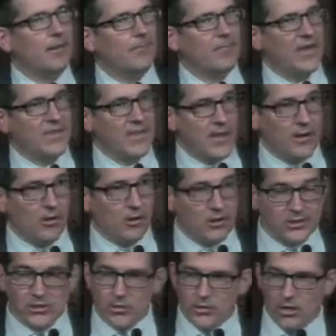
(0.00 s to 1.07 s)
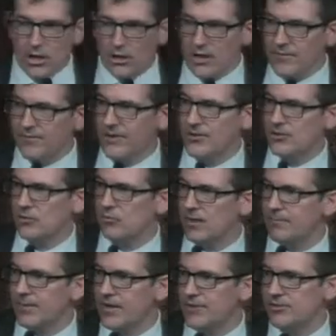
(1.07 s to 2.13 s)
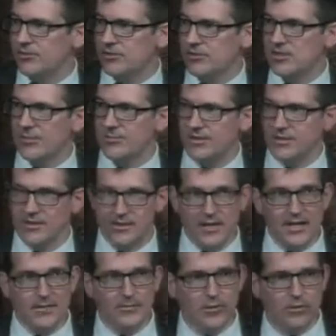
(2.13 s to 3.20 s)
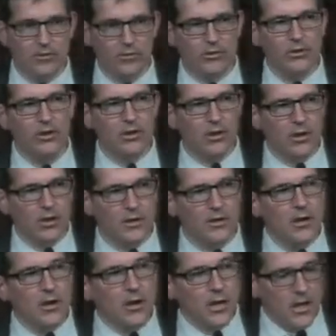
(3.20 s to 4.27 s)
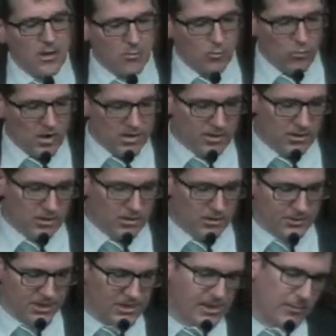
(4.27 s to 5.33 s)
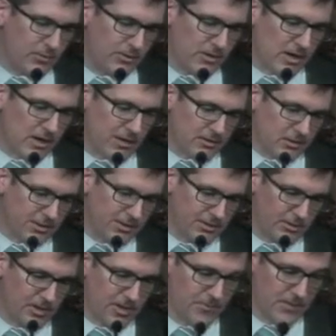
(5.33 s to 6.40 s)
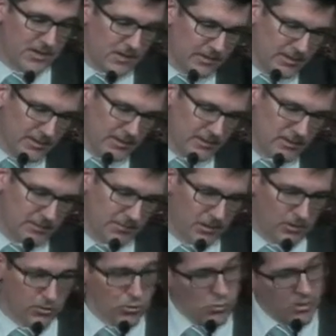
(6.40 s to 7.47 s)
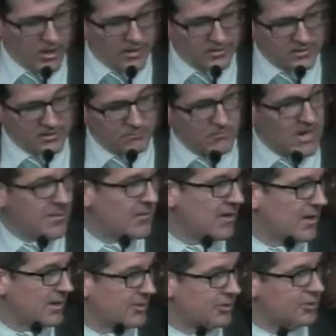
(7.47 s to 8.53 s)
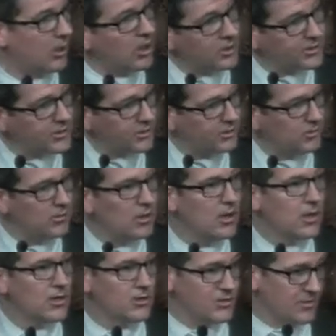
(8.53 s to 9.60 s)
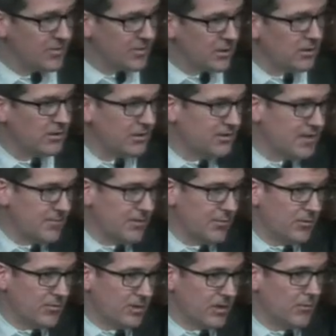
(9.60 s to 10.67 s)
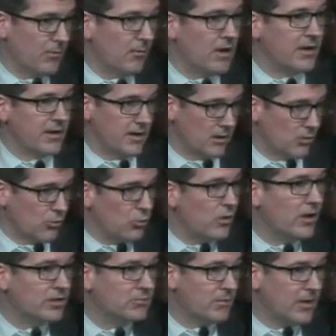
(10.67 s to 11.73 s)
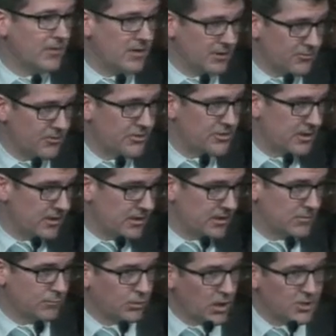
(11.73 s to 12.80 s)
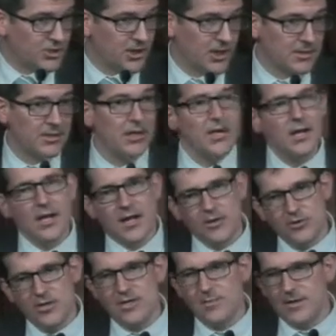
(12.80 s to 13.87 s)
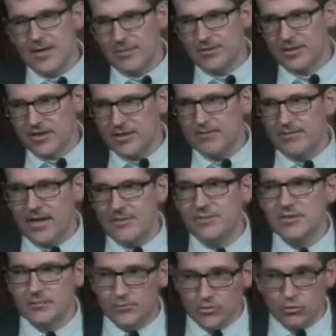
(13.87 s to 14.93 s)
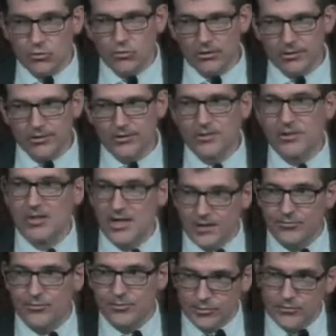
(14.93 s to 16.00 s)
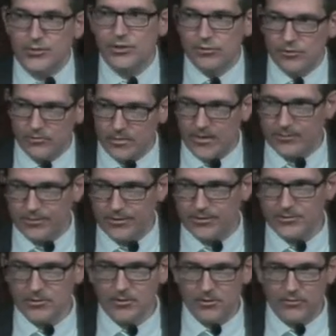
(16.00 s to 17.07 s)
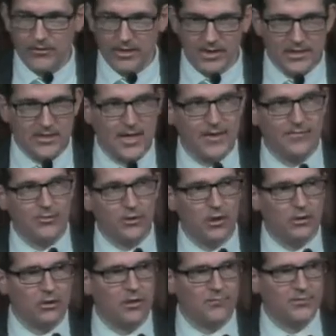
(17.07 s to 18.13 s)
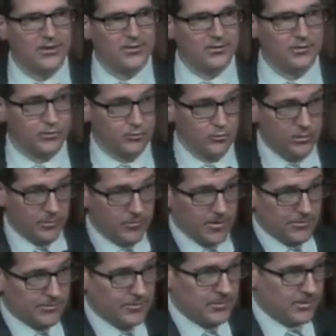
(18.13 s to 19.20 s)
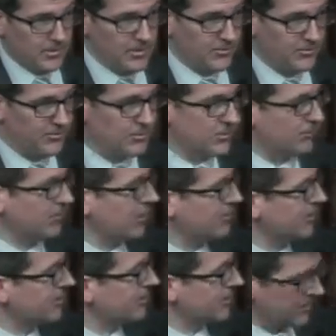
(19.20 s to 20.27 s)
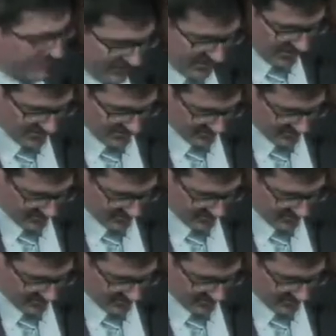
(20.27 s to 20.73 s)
And then also a non-confidential one-pager is something to think about early on. Just like when you're out talking to your key opinion leaders about who else maybe I should talk to, you should be talking the same thing when you're talking about money. Who else might be interested in this project? And you need to be able to give them some tools to introduce you to people. So they need to have a non-confidential tool to be able to introduce the project to their friends.